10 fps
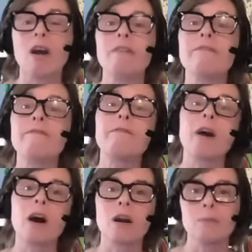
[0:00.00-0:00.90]
are
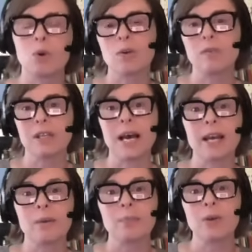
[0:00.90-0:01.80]
far more
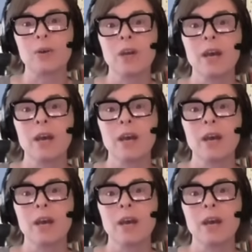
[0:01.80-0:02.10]
reliable